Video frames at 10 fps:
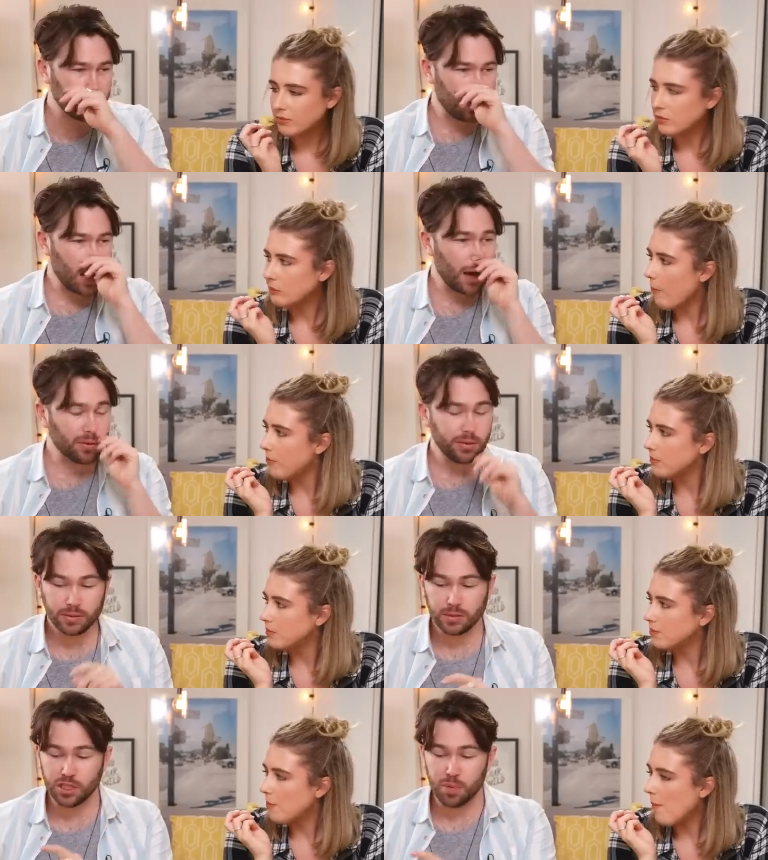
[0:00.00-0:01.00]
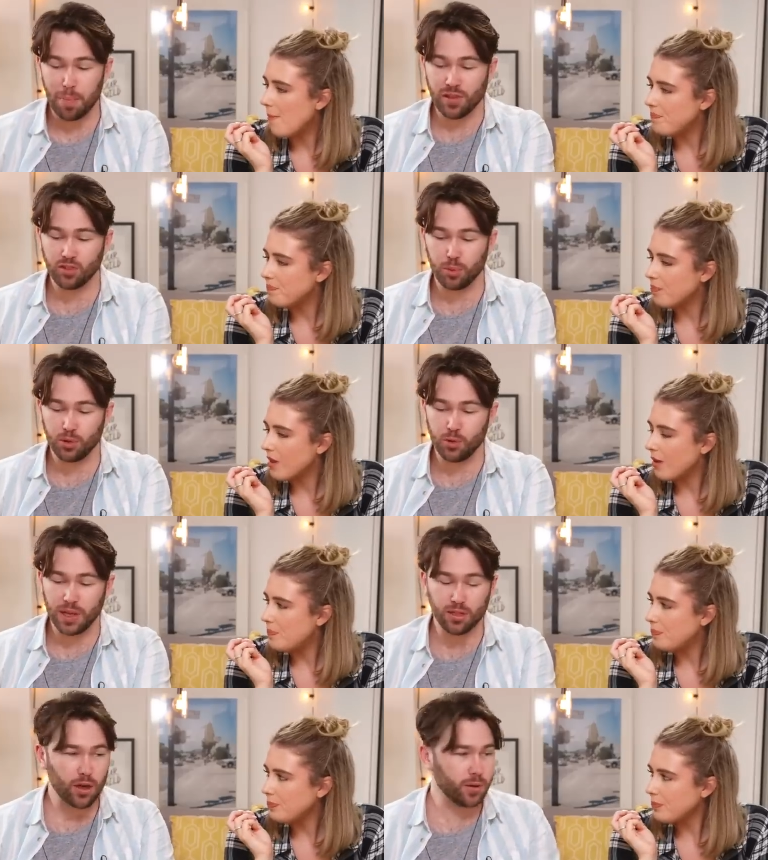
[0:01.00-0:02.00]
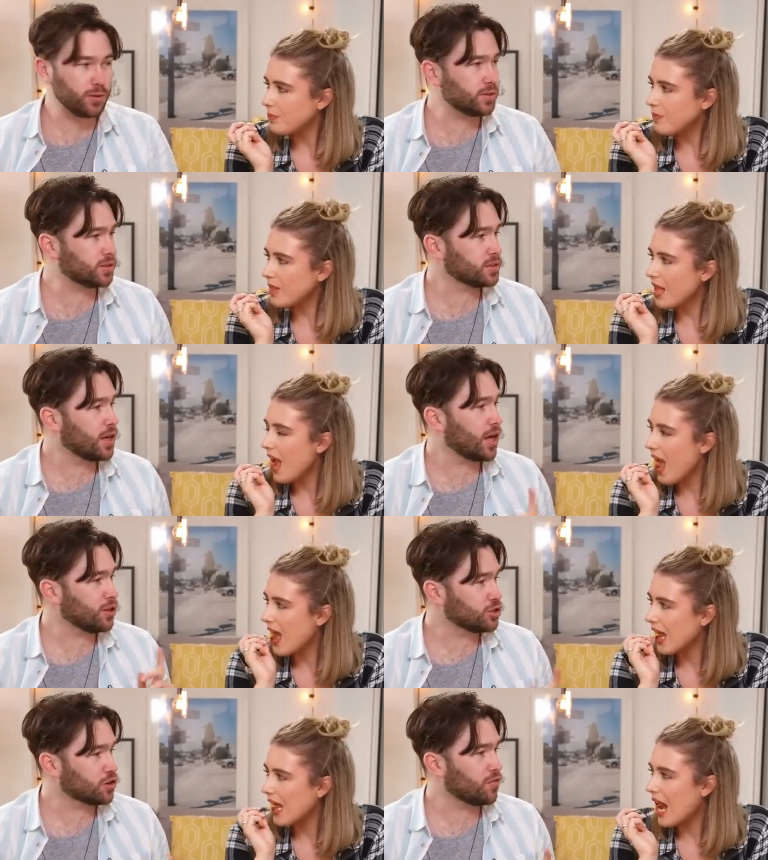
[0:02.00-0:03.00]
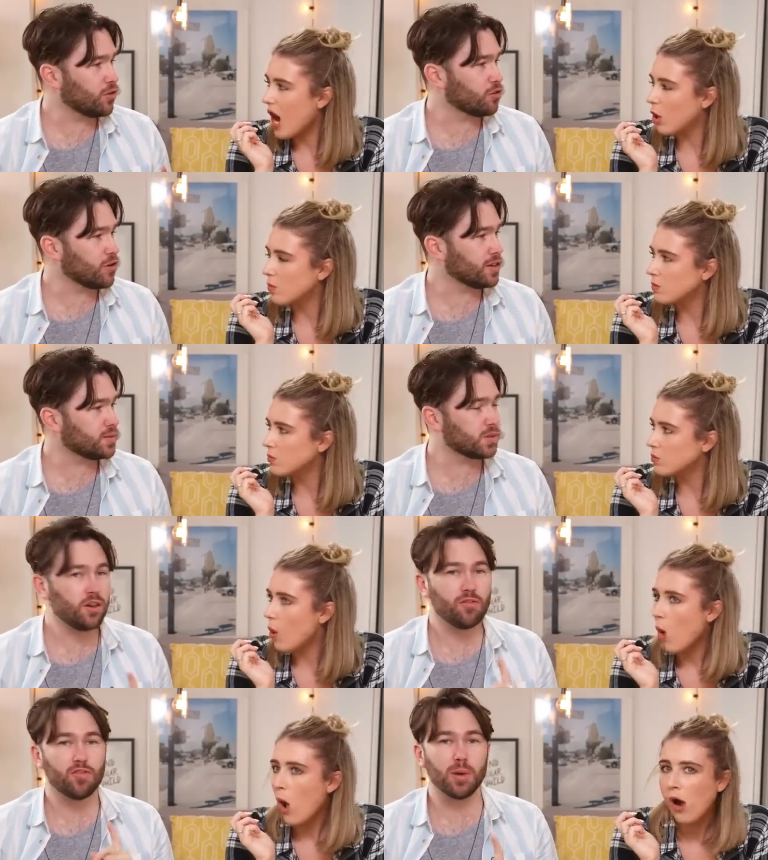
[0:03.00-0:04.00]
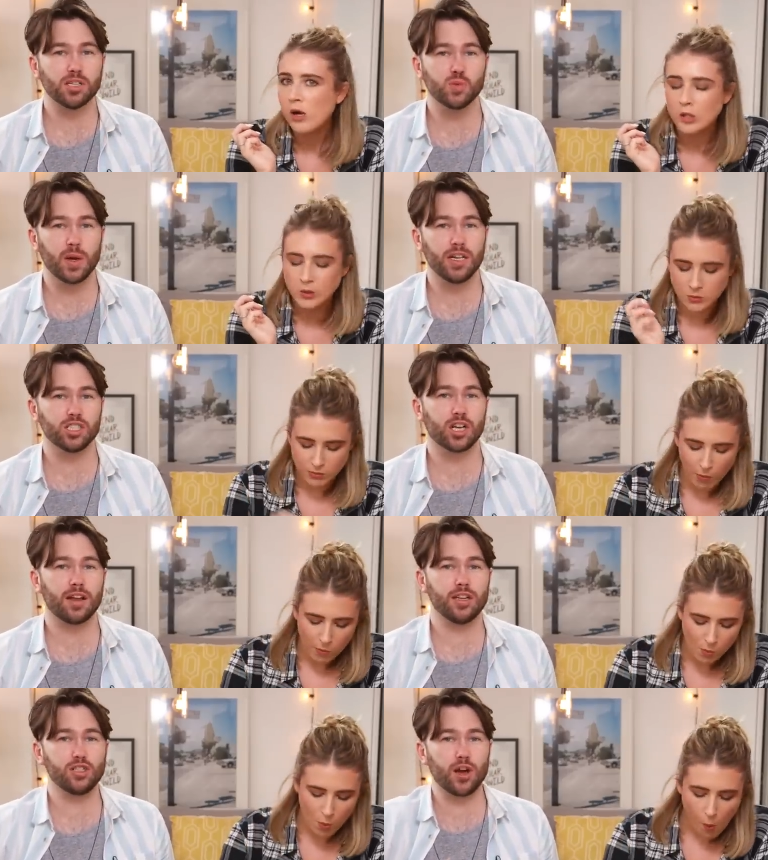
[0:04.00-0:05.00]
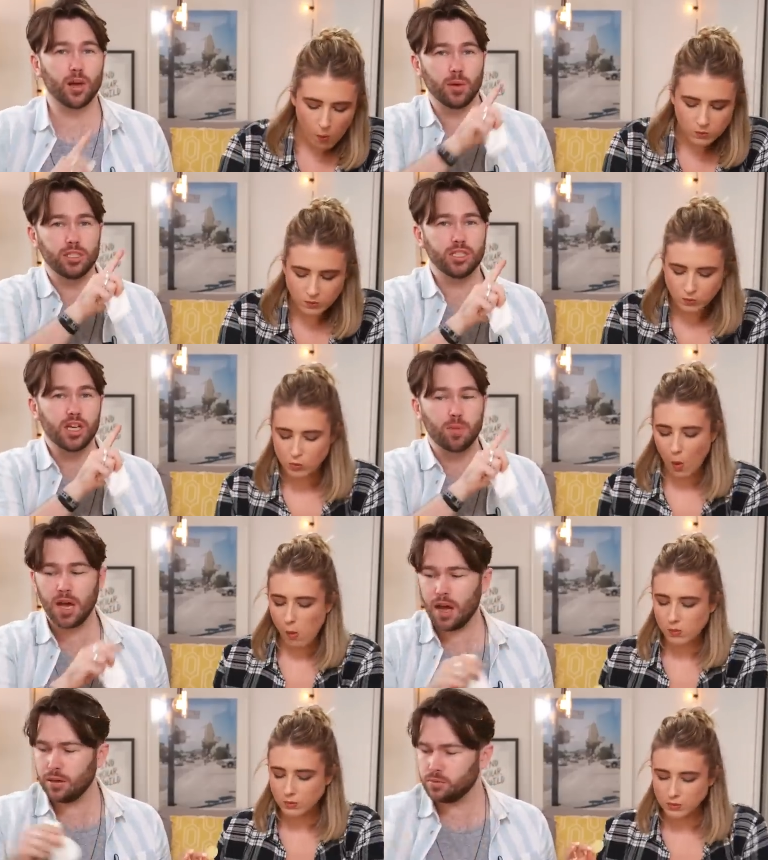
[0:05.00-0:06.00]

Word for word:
Speaker 1: do now is a battle between those and the truffle crisps Whoa. from our Swedish candy trying, which is up there,